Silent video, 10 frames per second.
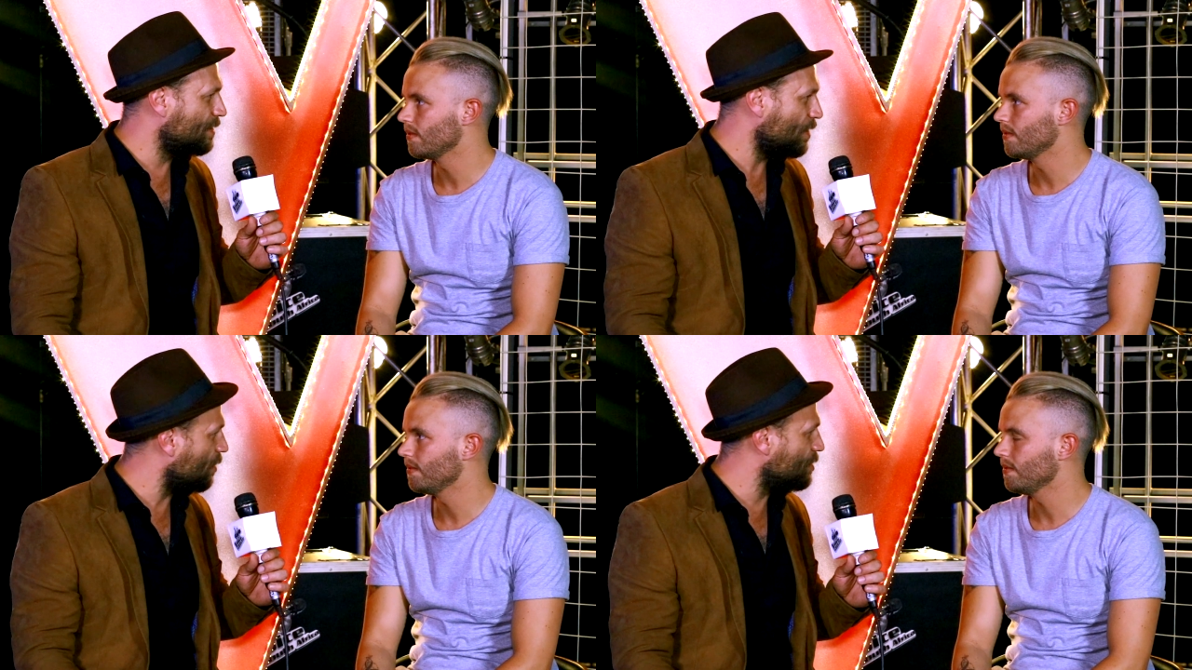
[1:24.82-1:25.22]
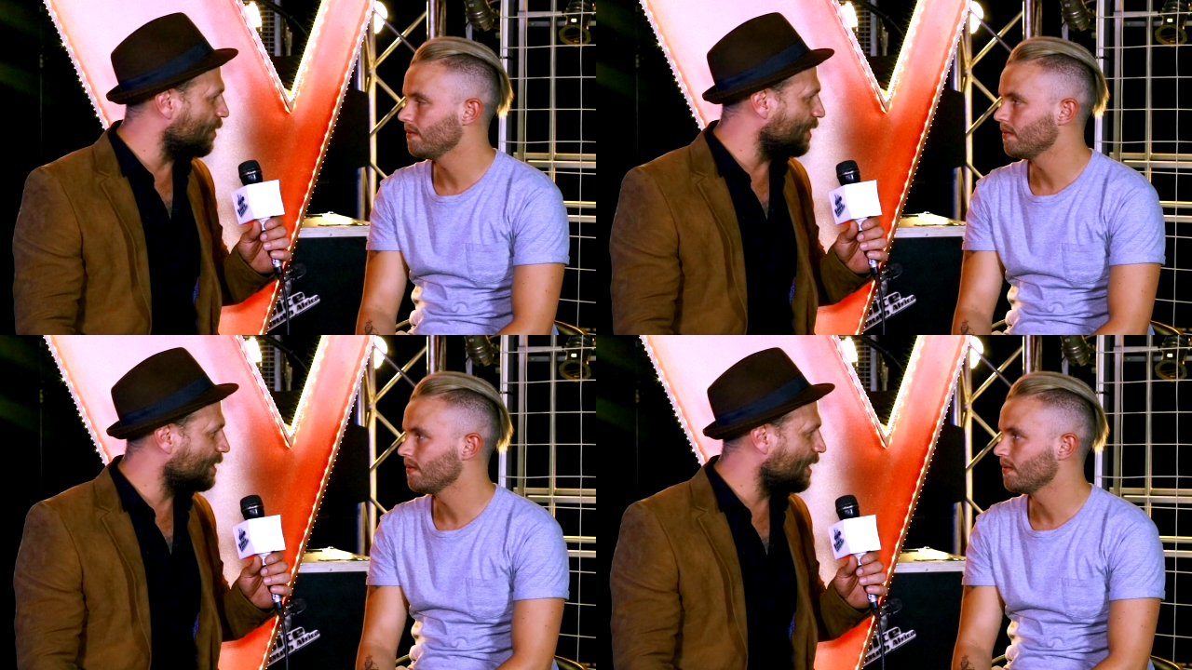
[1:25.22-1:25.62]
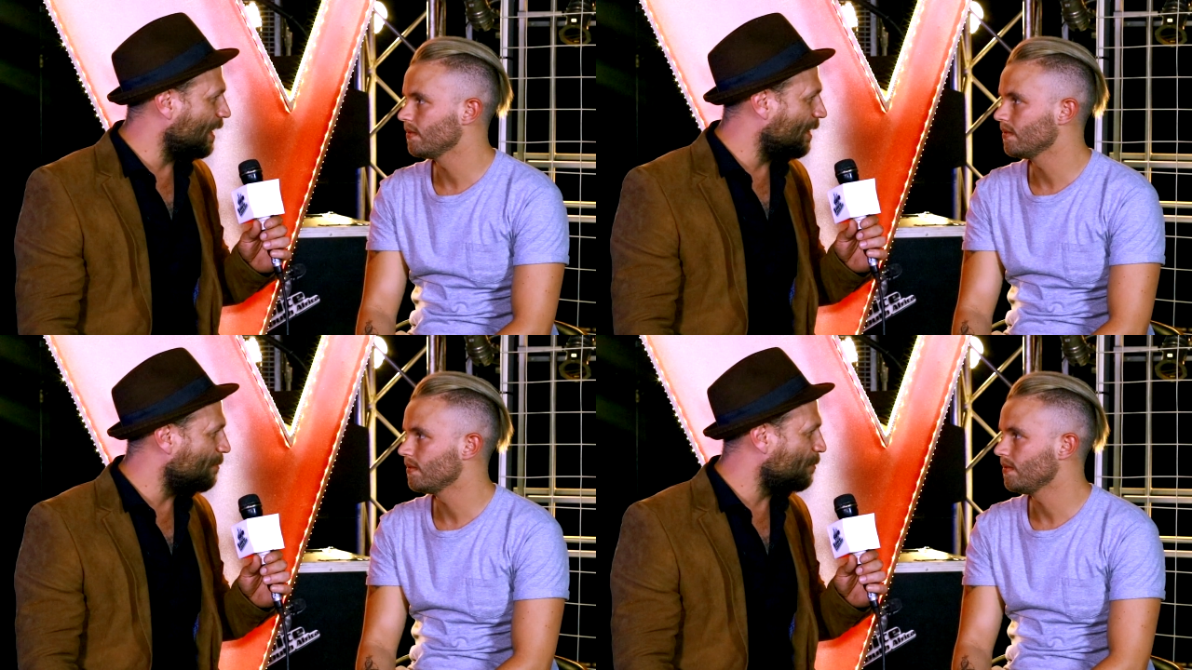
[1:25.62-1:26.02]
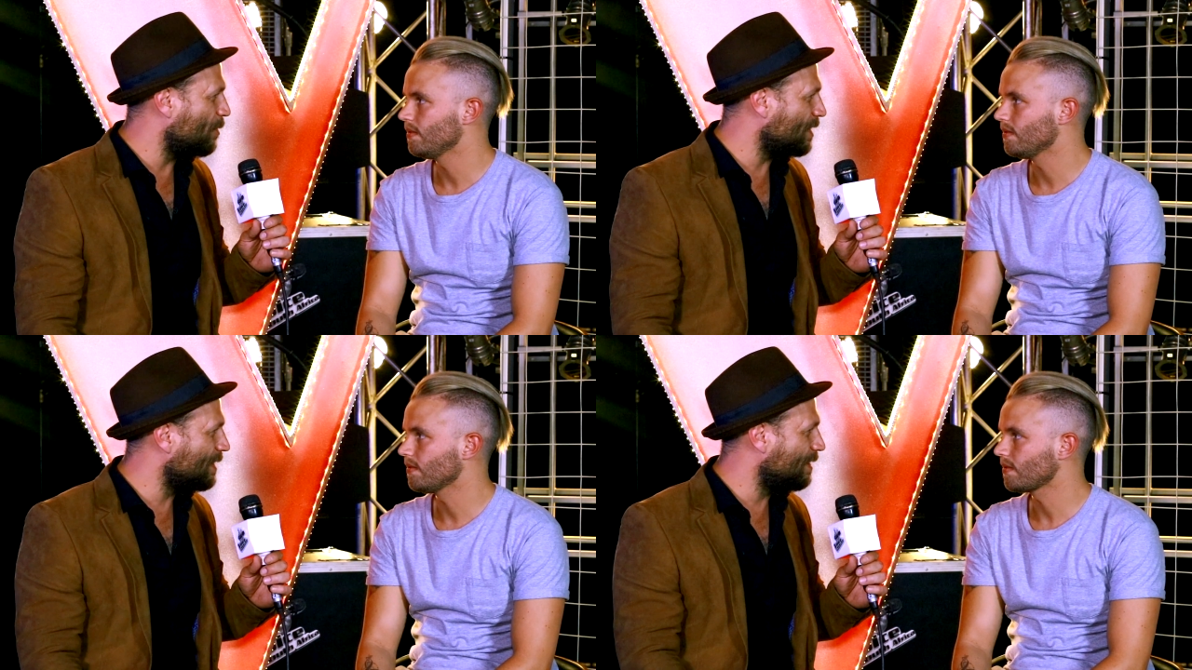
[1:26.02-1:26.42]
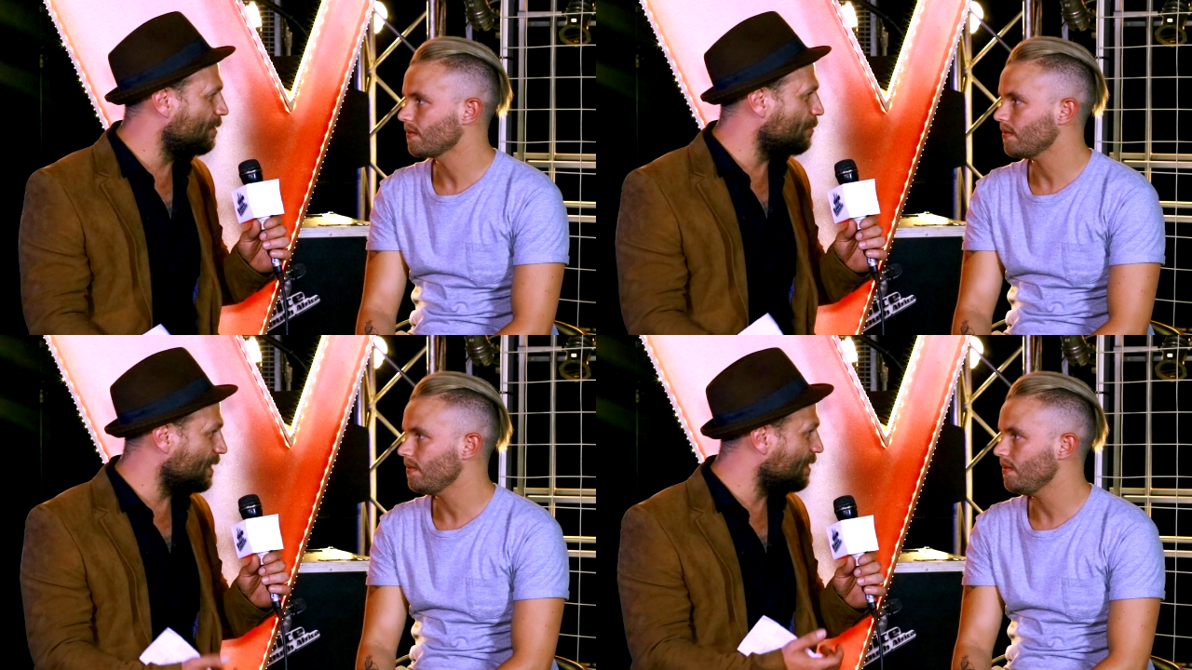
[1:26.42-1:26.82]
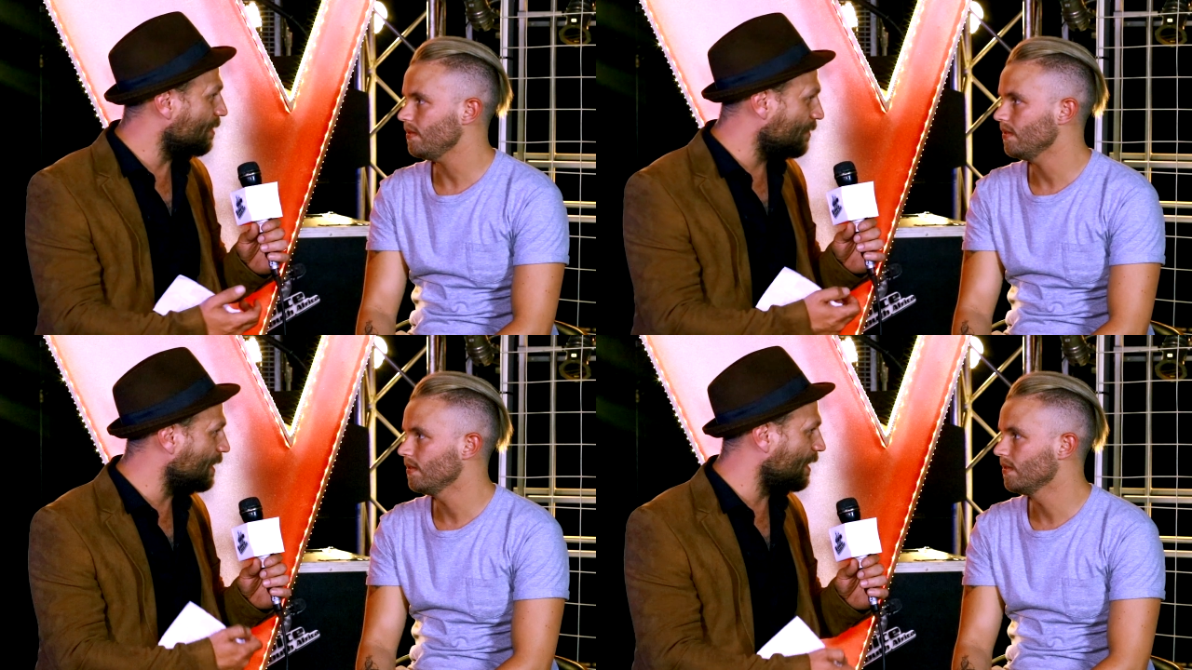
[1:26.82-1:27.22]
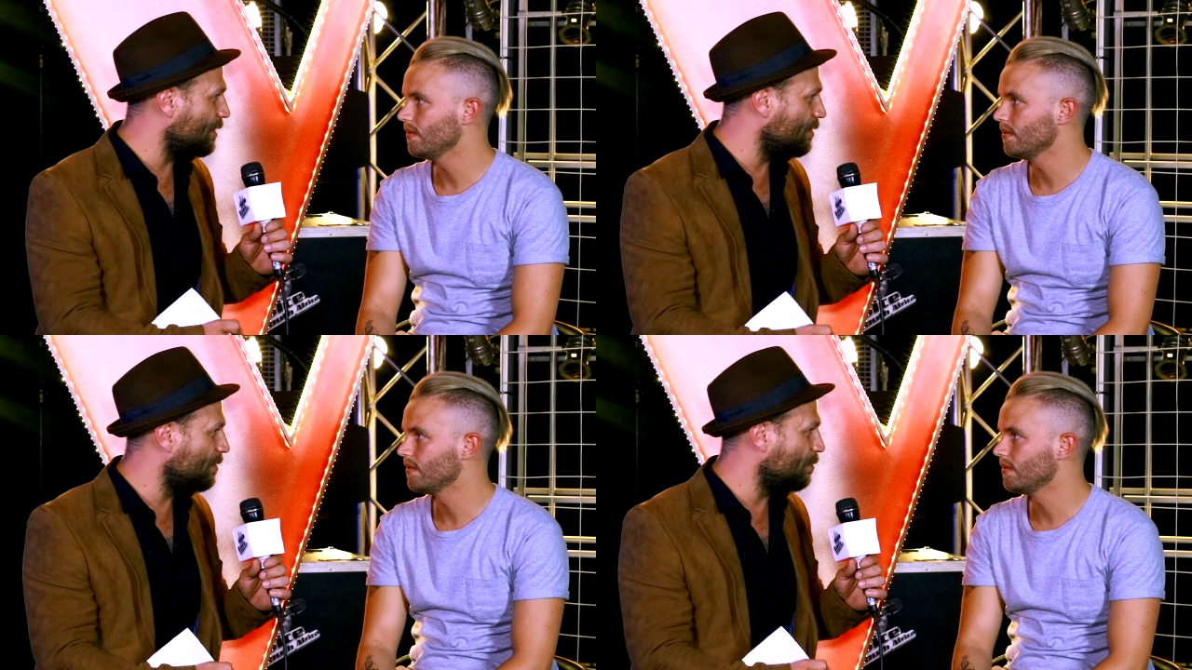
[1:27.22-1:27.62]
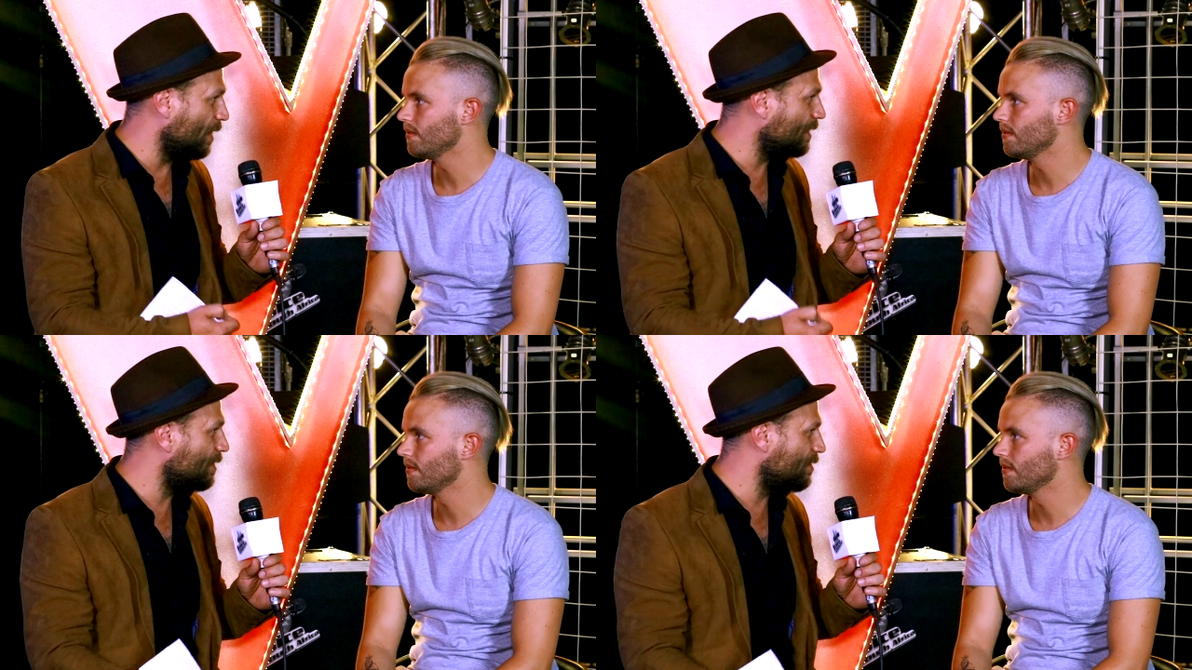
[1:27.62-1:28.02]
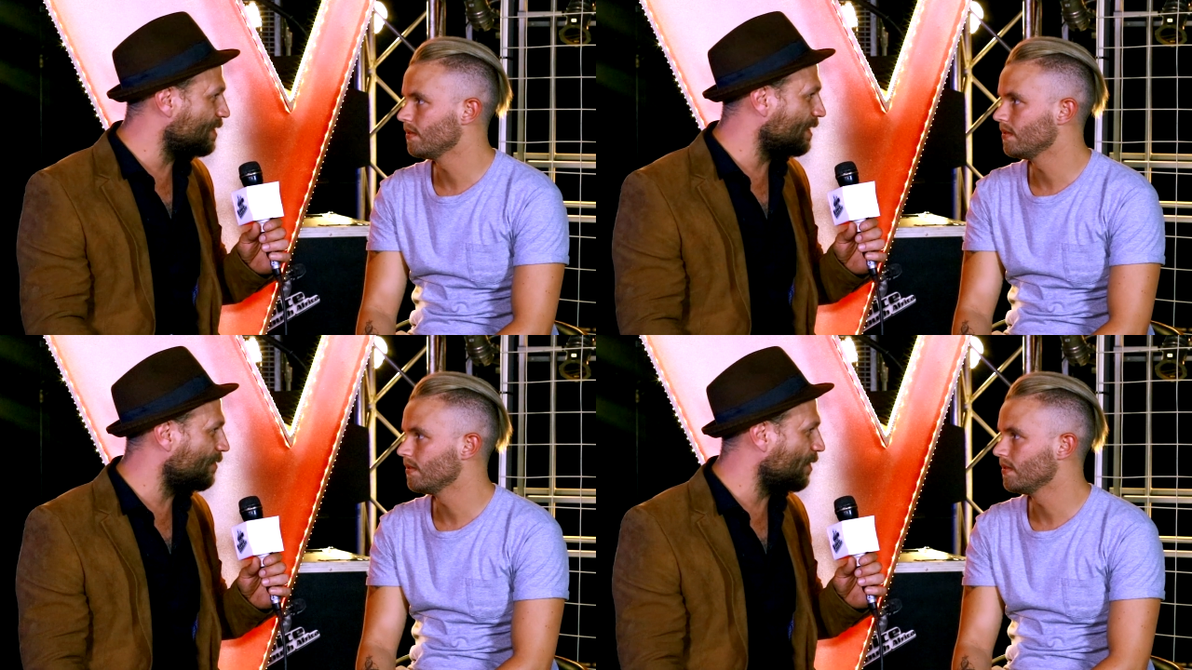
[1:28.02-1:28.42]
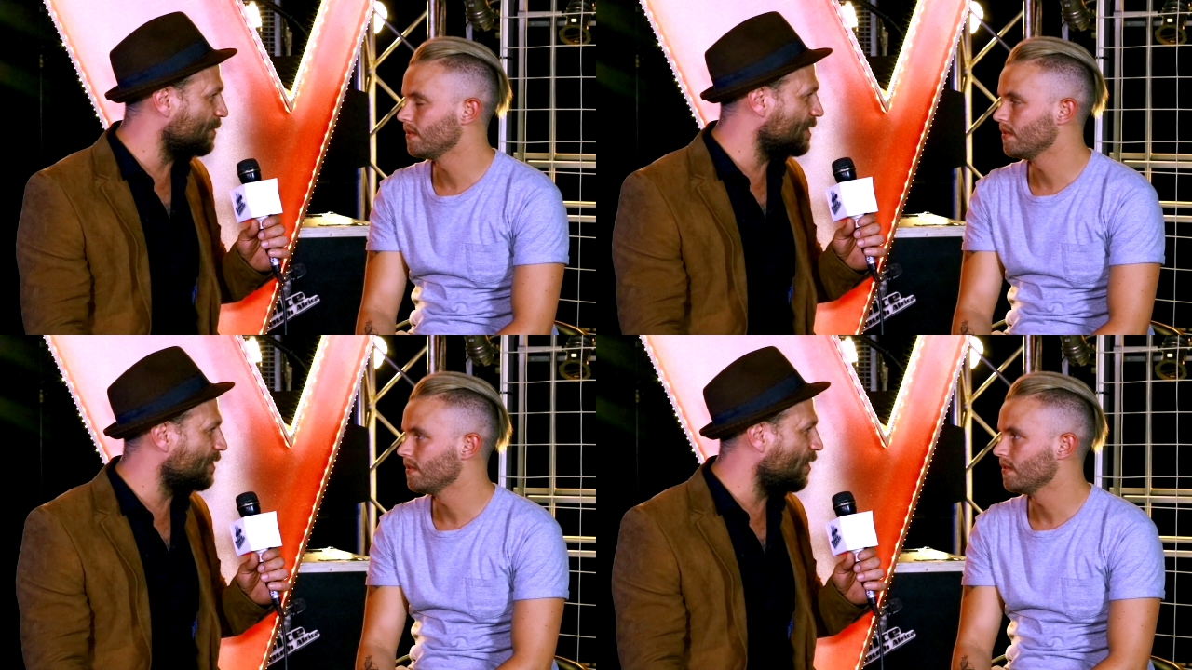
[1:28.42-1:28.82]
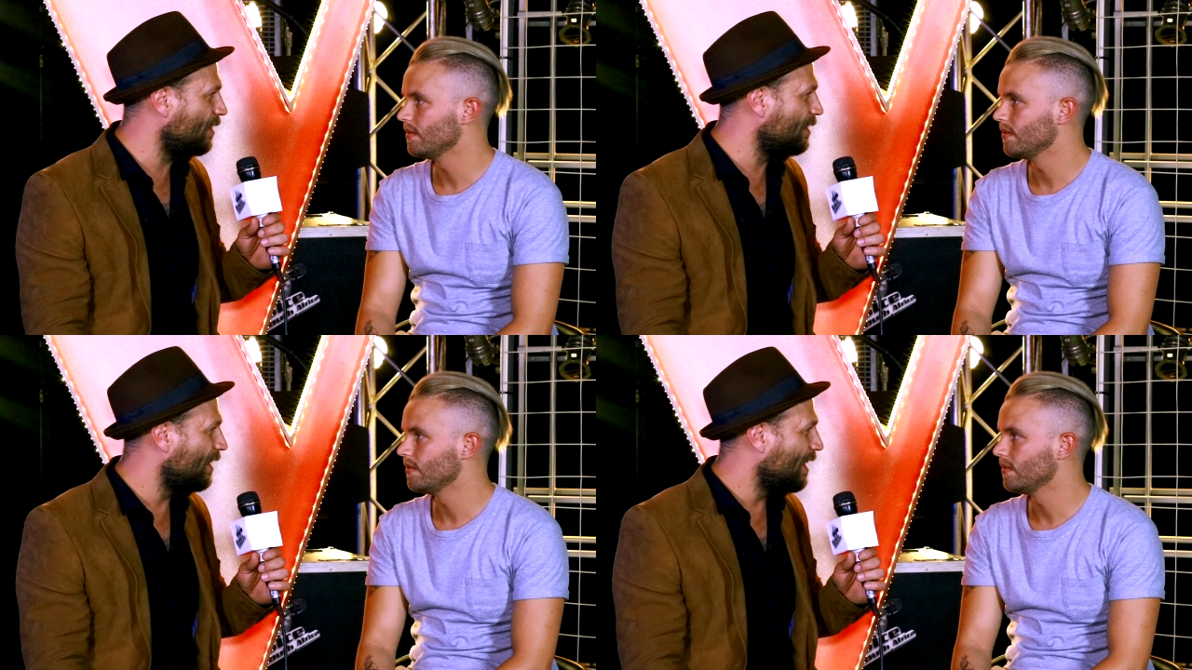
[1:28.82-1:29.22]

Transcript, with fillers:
Speaker 1: the song choice. Um, was it was it something that you wanted to sing from the start,